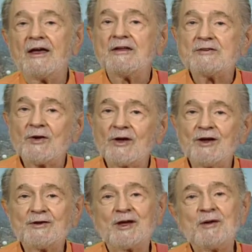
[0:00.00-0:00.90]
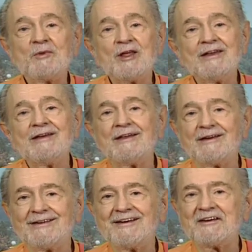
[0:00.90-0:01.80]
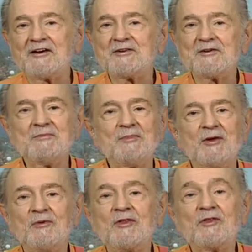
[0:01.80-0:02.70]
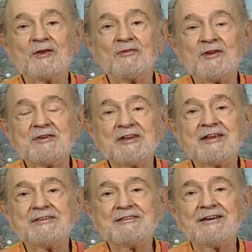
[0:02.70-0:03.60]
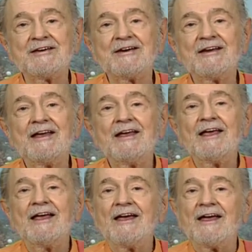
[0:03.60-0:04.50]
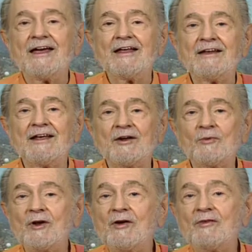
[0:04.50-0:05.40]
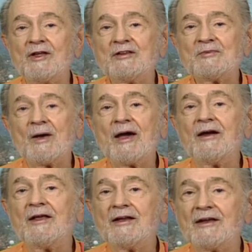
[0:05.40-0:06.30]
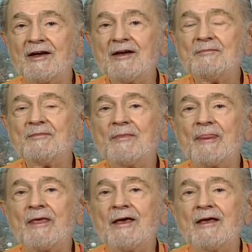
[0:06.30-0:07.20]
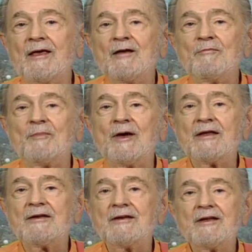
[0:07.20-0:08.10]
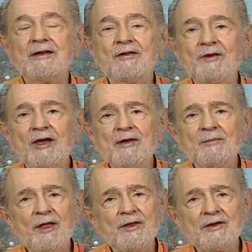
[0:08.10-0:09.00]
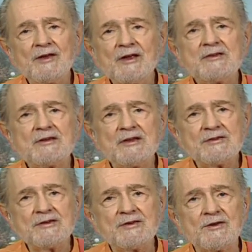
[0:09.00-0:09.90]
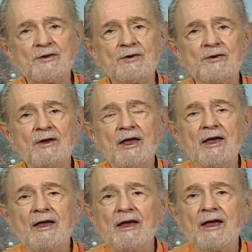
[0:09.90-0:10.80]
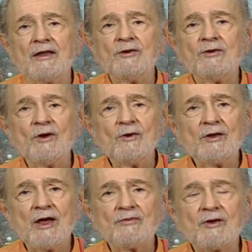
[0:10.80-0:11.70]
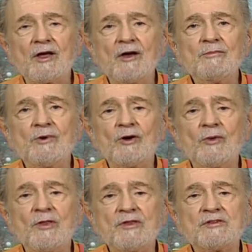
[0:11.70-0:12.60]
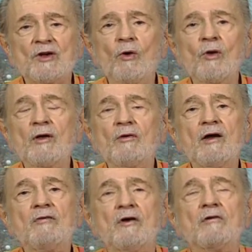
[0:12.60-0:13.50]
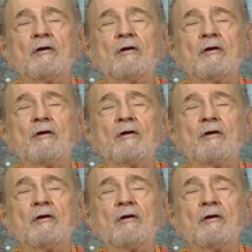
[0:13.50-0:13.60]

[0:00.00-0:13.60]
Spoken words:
And so I got to come to India, and I got to be with the different saints here and had a wonderfully inspiring time. But Divine Mother does listen to you. And you don't have to come to her with this holy reverence,